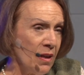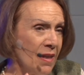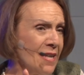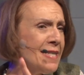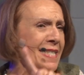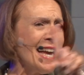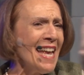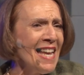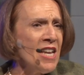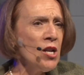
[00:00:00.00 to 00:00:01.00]
The
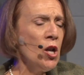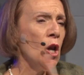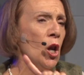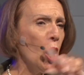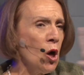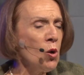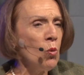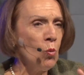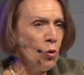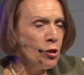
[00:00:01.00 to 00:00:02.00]

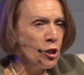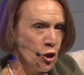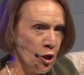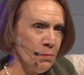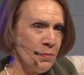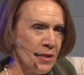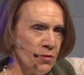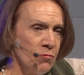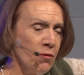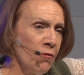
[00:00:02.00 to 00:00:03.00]
day-long workshops
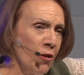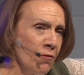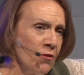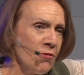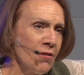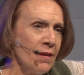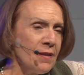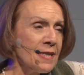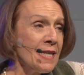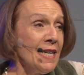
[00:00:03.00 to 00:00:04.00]
revolving around
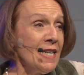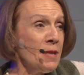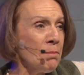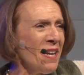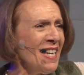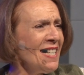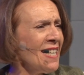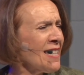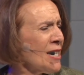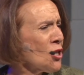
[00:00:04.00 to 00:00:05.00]
this,
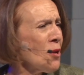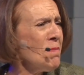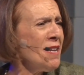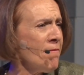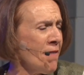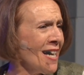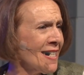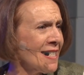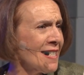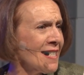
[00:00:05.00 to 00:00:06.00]
there's so many
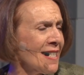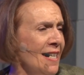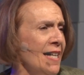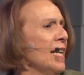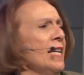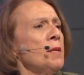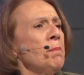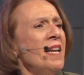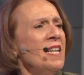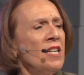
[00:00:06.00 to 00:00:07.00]
factors,
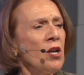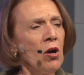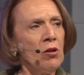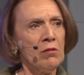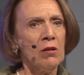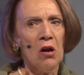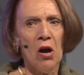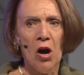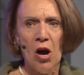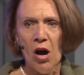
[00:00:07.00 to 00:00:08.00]
depending on
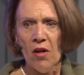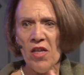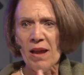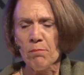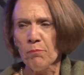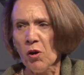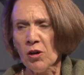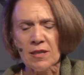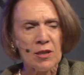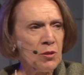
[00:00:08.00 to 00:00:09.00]
that
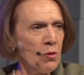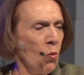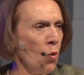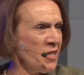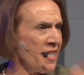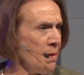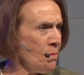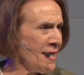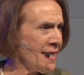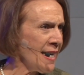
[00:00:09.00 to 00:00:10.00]
boss, what
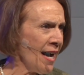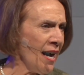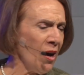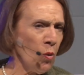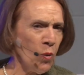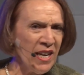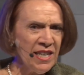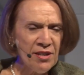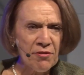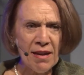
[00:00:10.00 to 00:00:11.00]
MBTI or
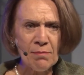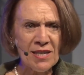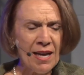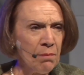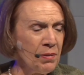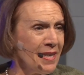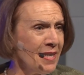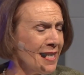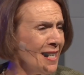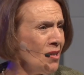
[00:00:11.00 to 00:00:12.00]
Enneagram type he
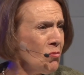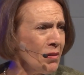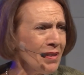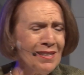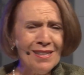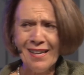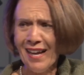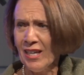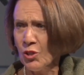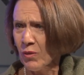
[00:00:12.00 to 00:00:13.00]
is, he will
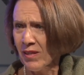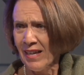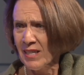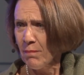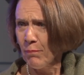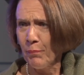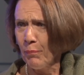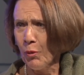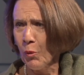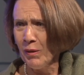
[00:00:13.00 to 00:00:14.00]
engage with that
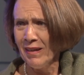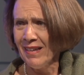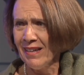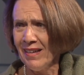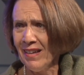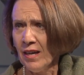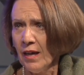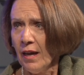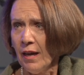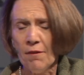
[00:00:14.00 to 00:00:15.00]
employee
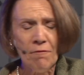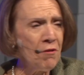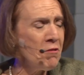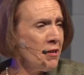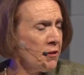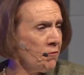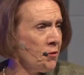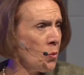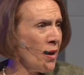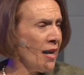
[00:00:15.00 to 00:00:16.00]
in a very
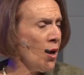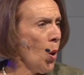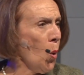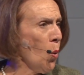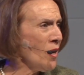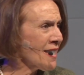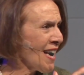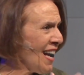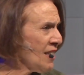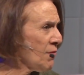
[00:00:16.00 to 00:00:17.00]
different way. What
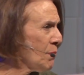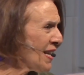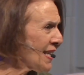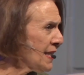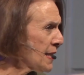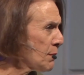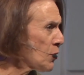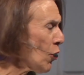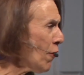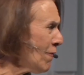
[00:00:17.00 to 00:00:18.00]
kind of mechanisms
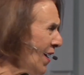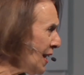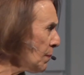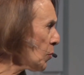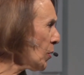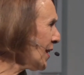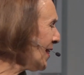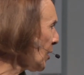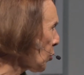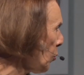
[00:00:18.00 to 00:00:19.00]
are available within
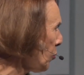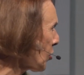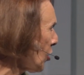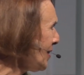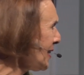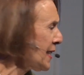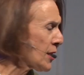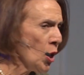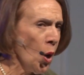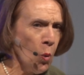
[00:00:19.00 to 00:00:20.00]
their corporate
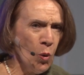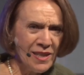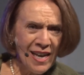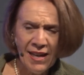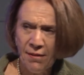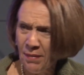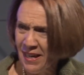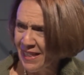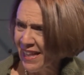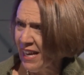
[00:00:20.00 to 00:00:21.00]
context? What kind of
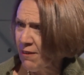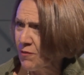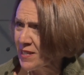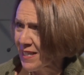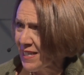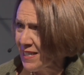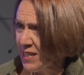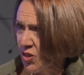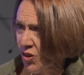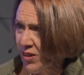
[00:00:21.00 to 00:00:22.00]
medical aid
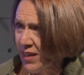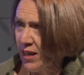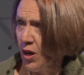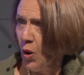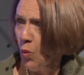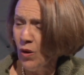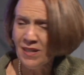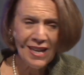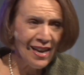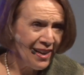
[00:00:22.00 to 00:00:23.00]
facilities are there?
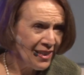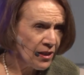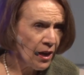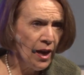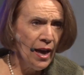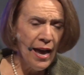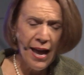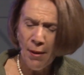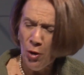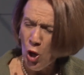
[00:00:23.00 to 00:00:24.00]

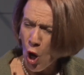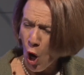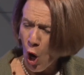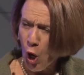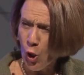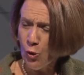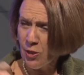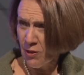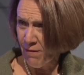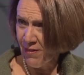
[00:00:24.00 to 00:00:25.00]
A
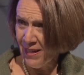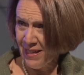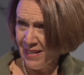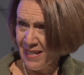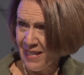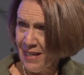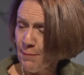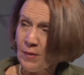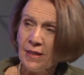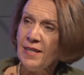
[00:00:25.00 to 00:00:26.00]
host of things
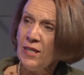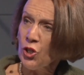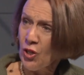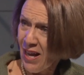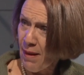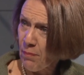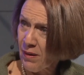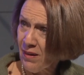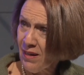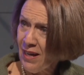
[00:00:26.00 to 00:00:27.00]
need to
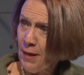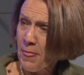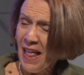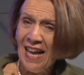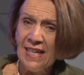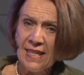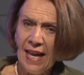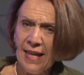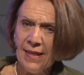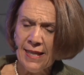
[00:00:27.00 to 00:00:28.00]
happen.
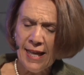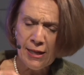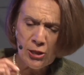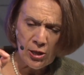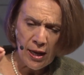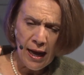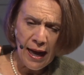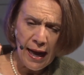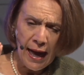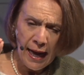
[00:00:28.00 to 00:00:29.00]
And
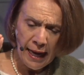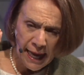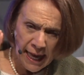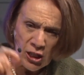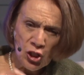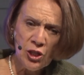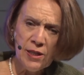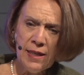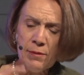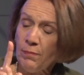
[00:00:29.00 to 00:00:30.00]
I
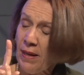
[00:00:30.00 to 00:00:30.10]
actually...